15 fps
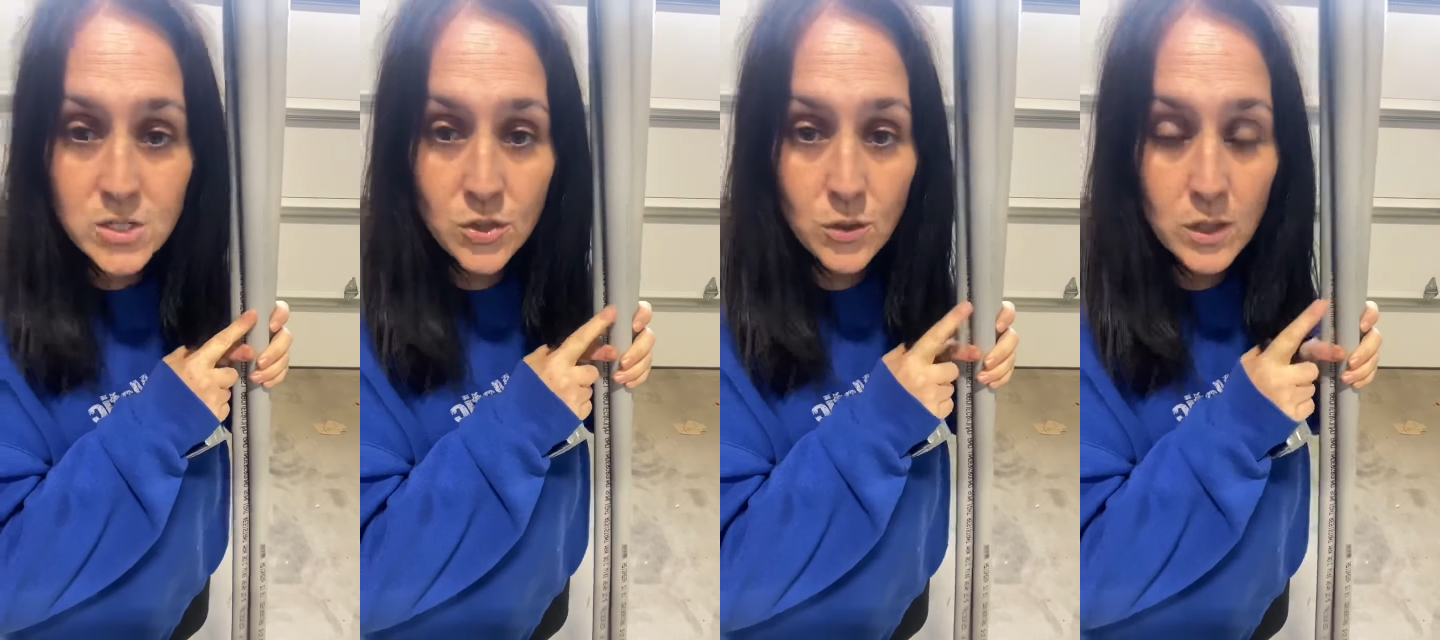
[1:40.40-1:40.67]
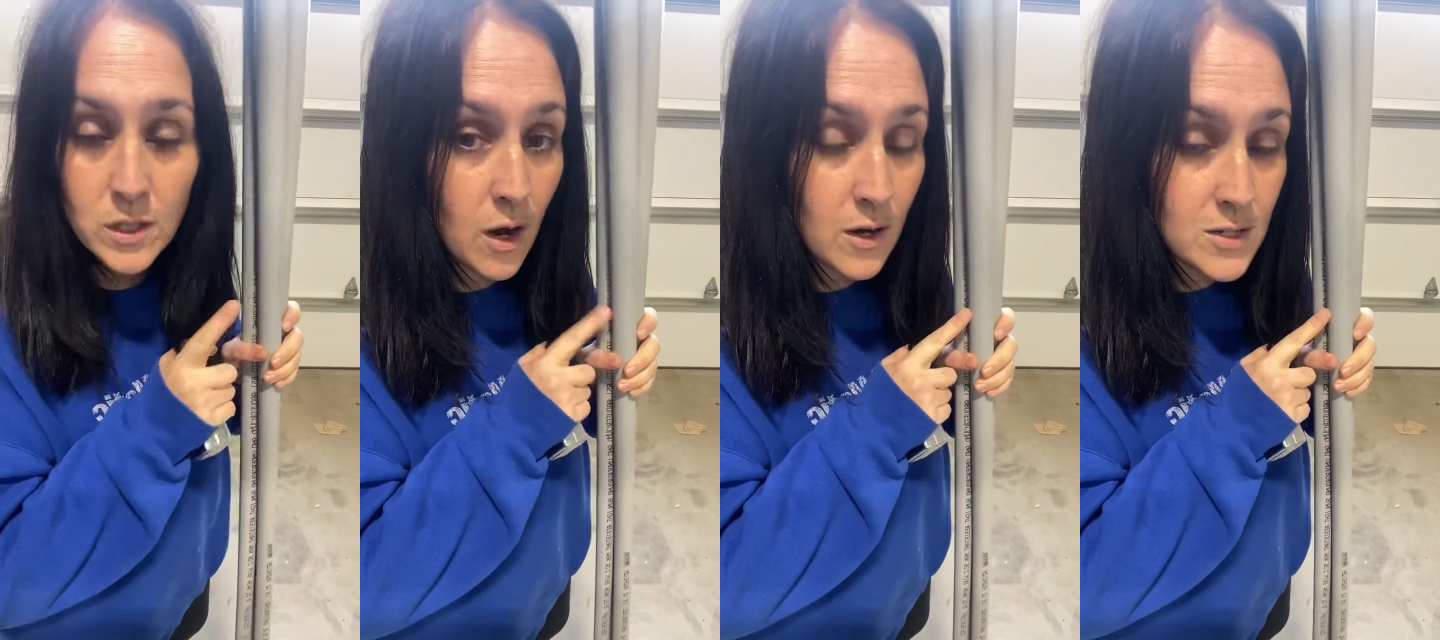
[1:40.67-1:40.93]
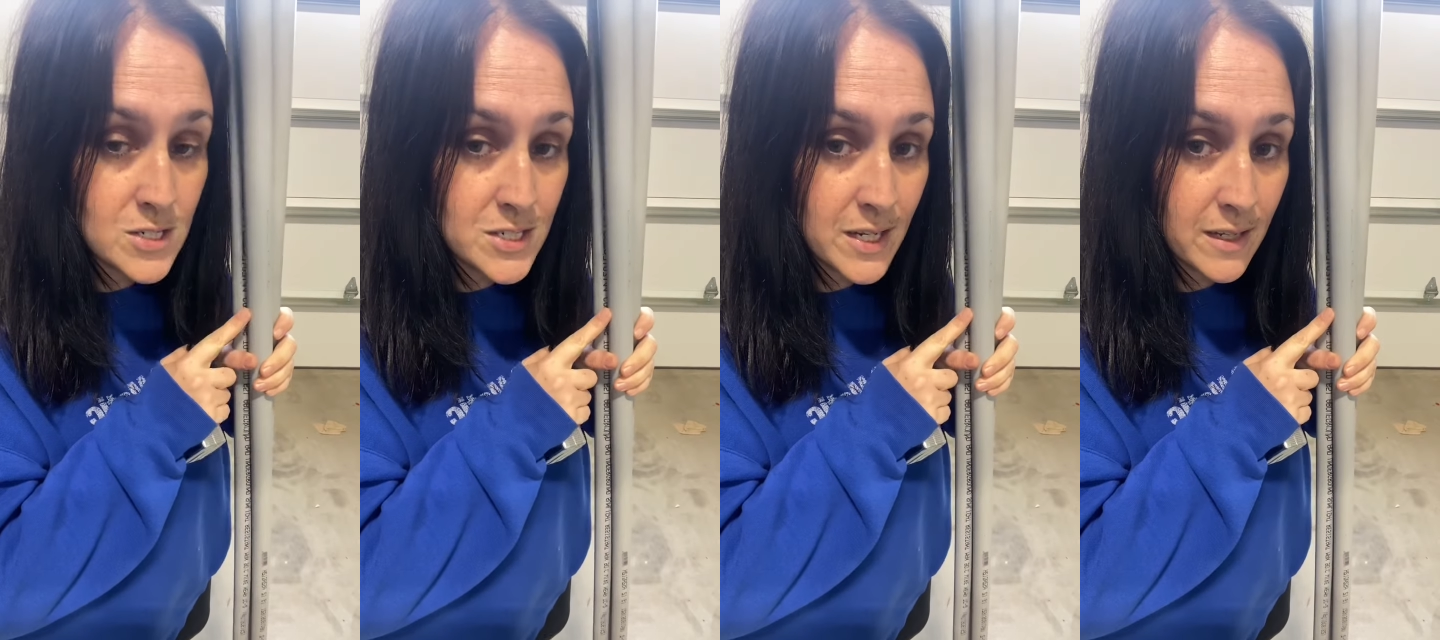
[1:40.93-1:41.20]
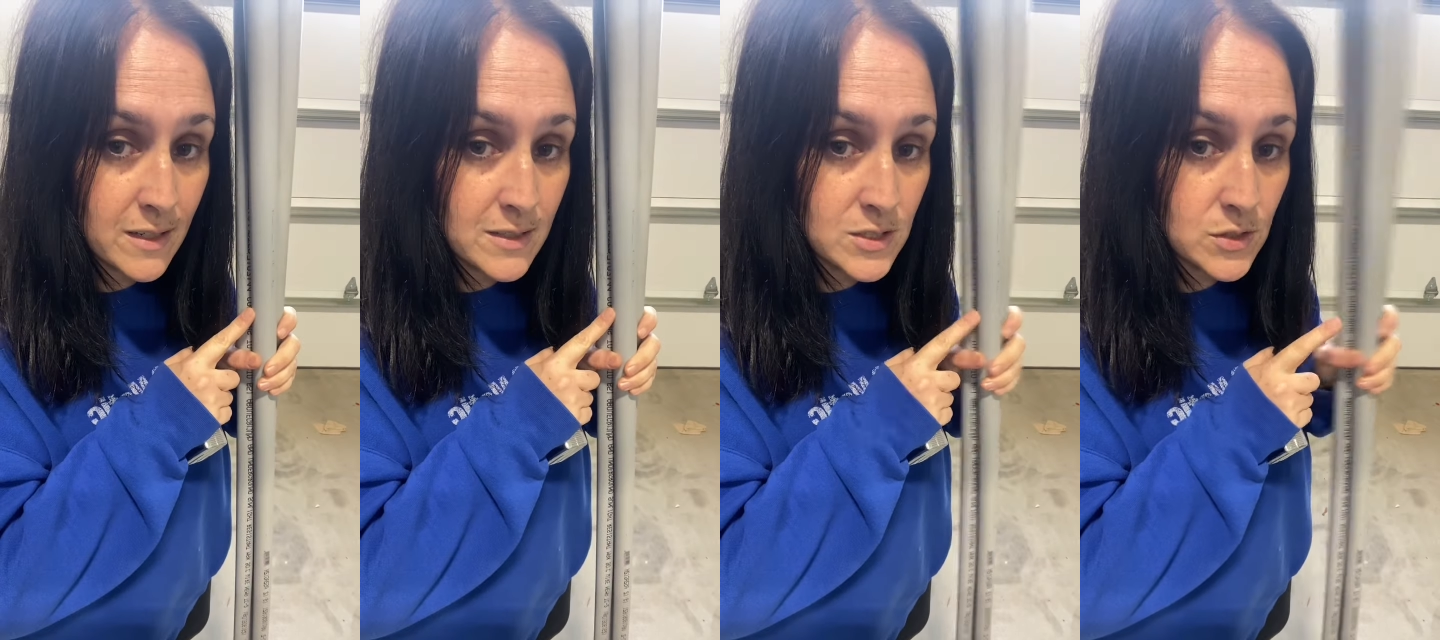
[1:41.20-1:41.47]
your arch
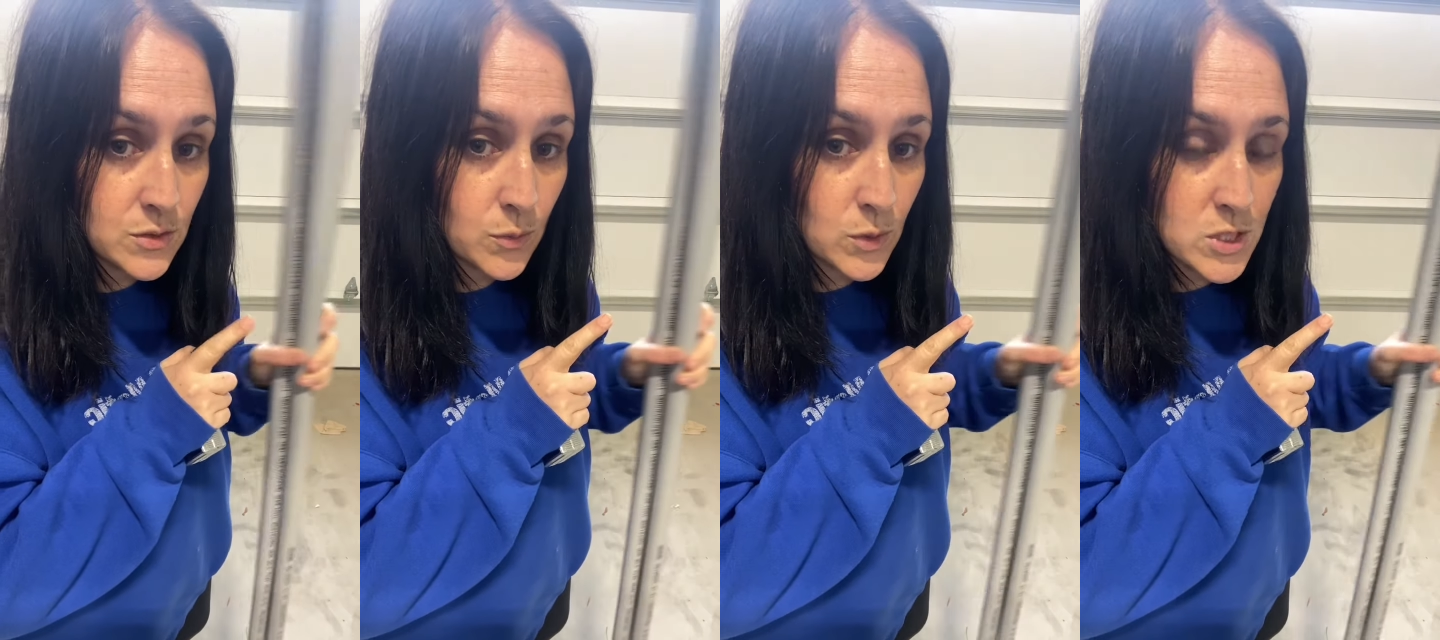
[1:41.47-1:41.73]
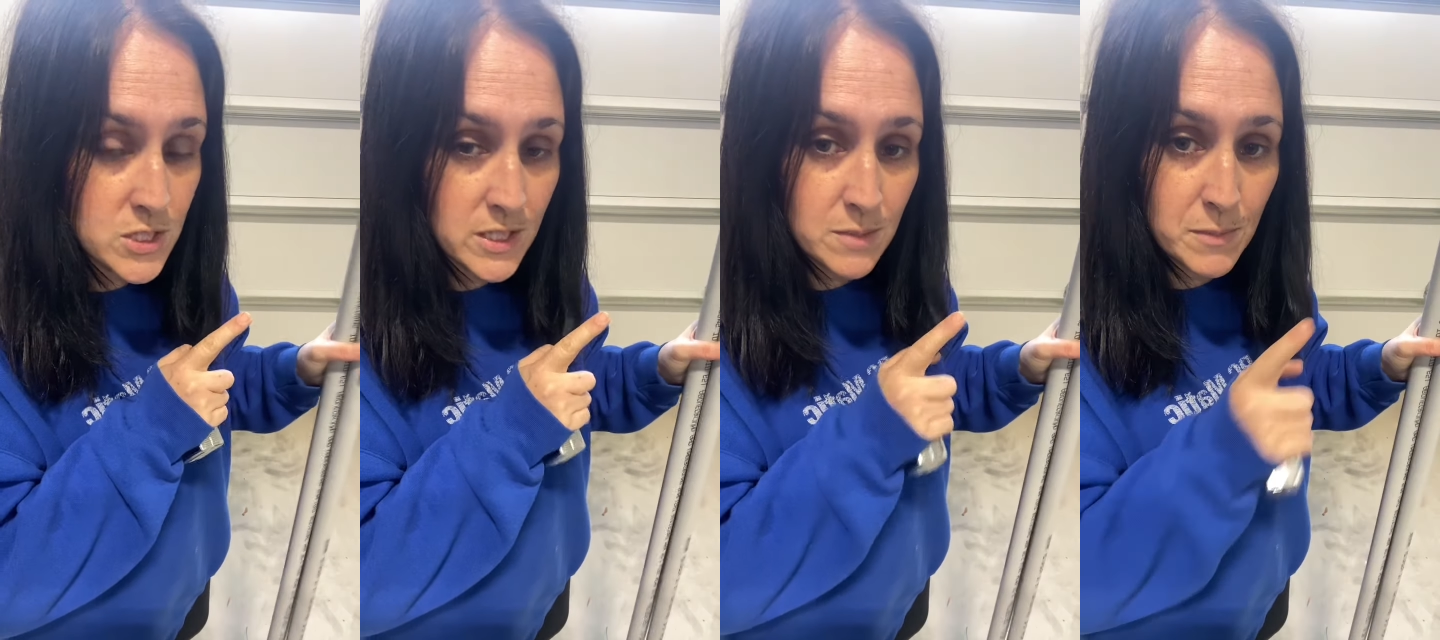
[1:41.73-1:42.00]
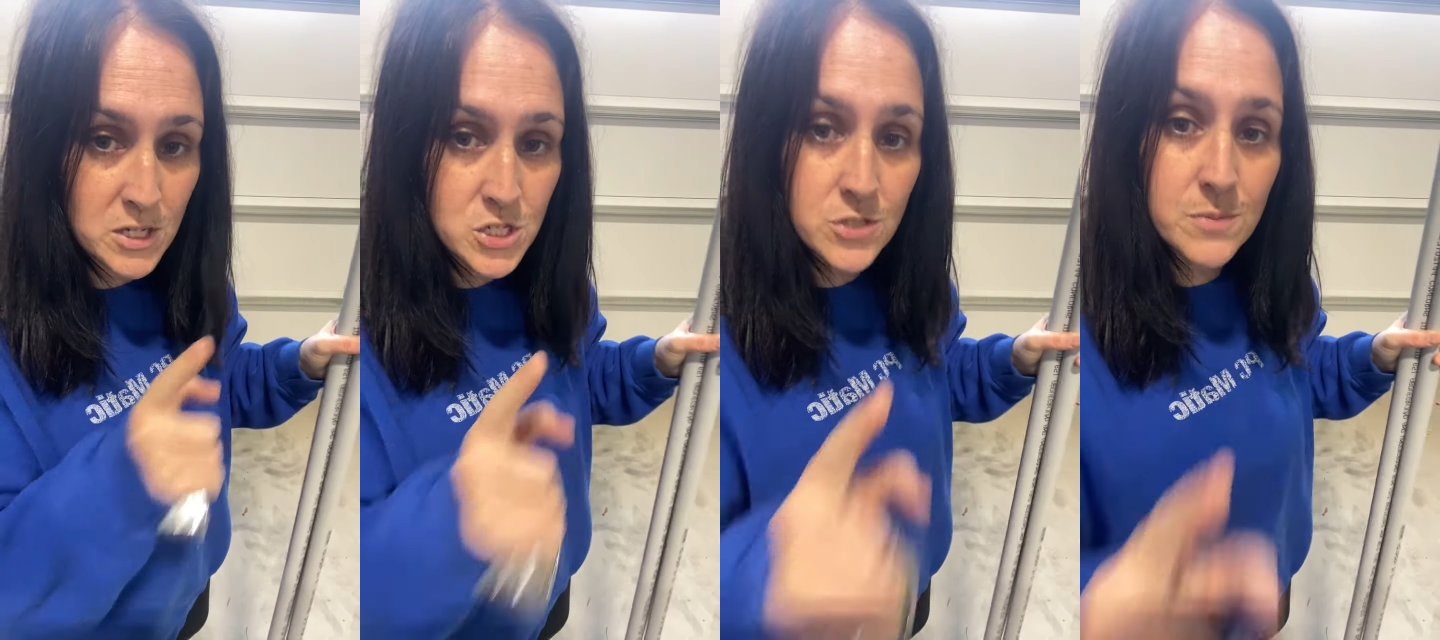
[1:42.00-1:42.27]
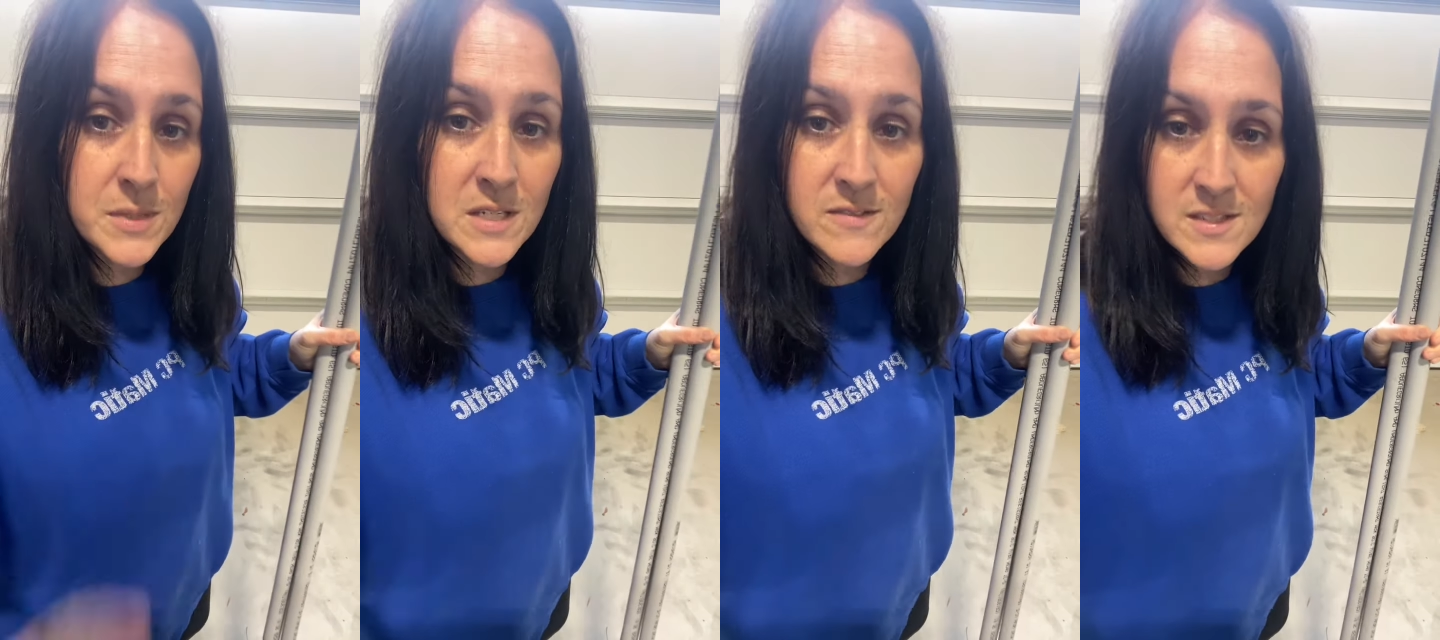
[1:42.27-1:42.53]
takes, we're just gonna measure the
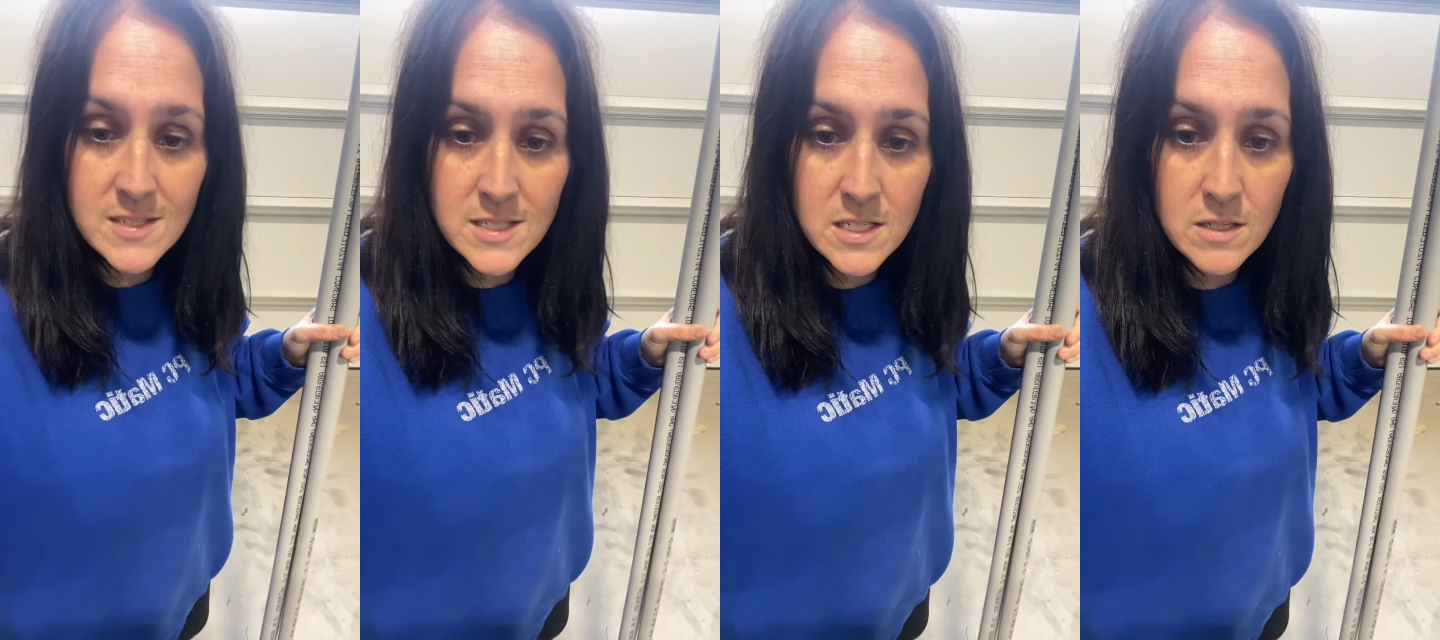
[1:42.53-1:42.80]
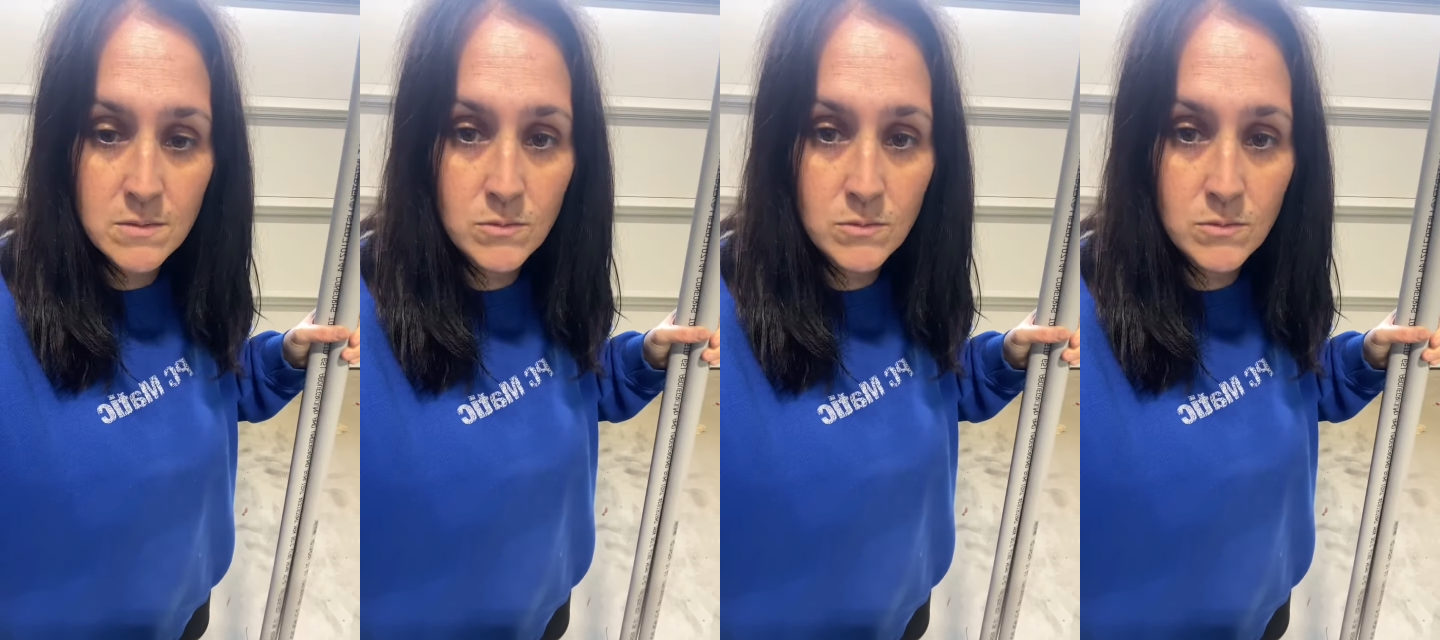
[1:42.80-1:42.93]
PVC,